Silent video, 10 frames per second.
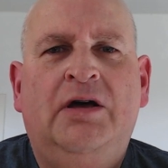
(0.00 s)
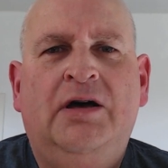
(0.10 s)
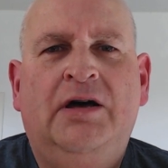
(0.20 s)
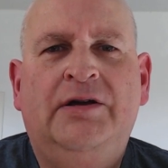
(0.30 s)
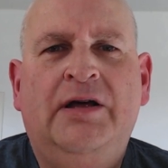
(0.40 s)

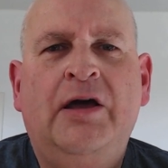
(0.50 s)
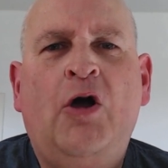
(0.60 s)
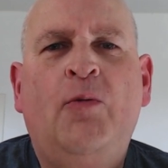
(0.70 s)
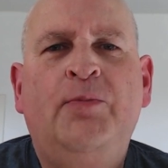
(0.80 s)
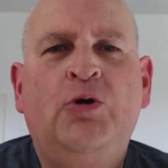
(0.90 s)
And I
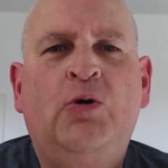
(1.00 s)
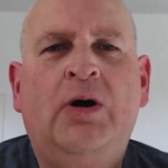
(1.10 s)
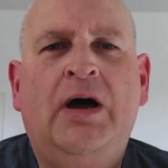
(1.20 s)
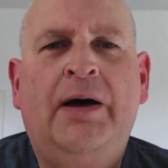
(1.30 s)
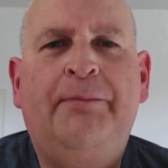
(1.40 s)
hope
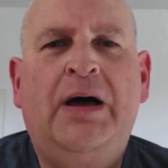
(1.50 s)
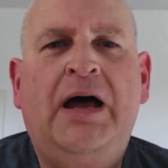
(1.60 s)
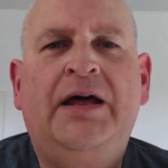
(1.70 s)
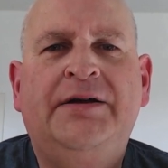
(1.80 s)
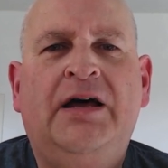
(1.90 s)
you're up
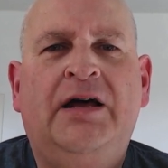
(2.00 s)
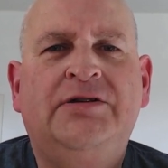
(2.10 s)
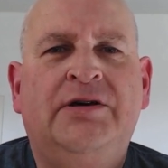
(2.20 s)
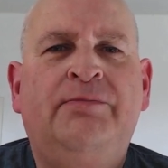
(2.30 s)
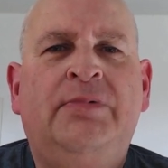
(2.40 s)
and
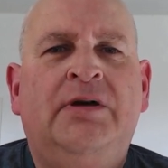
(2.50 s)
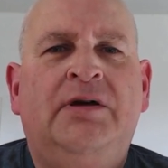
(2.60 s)
at 'em